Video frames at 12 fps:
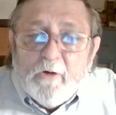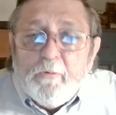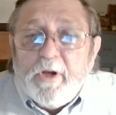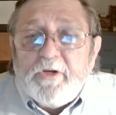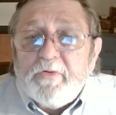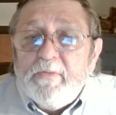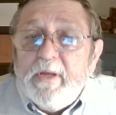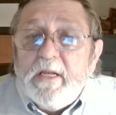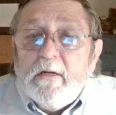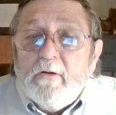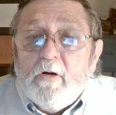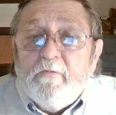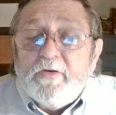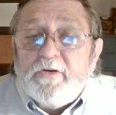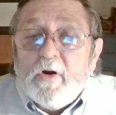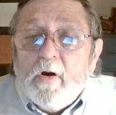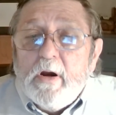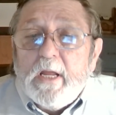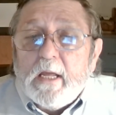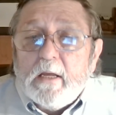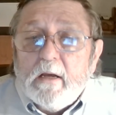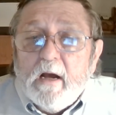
which would mean an overturning